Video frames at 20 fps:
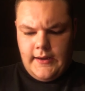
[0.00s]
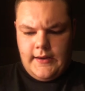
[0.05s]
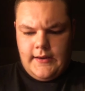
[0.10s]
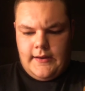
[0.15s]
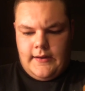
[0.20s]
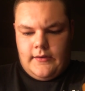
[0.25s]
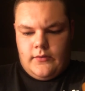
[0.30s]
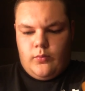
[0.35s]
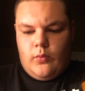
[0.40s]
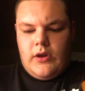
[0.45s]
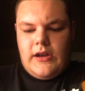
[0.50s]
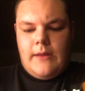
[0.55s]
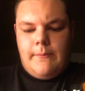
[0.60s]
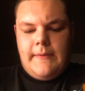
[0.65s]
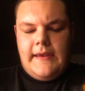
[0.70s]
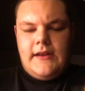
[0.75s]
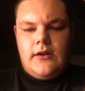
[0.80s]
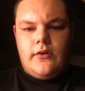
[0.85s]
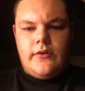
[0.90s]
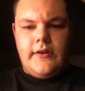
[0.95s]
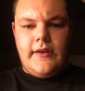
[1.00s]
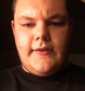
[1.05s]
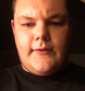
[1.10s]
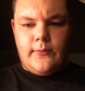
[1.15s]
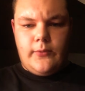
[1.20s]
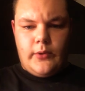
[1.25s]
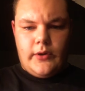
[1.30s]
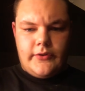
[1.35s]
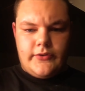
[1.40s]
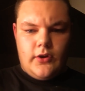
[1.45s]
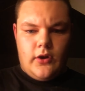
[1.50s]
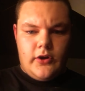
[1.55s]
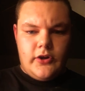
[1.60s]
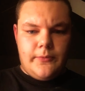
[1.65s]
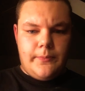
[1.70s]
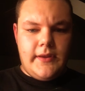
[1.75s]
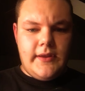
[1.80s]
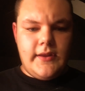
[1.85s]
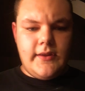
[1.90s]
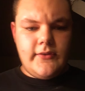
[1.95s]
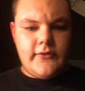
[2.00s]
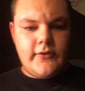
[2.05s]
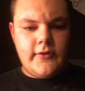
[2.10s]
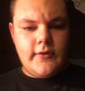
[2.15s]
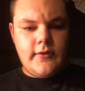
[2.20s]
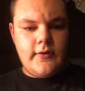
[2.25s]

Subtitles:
And what I mean on this, where it's hard to pinch,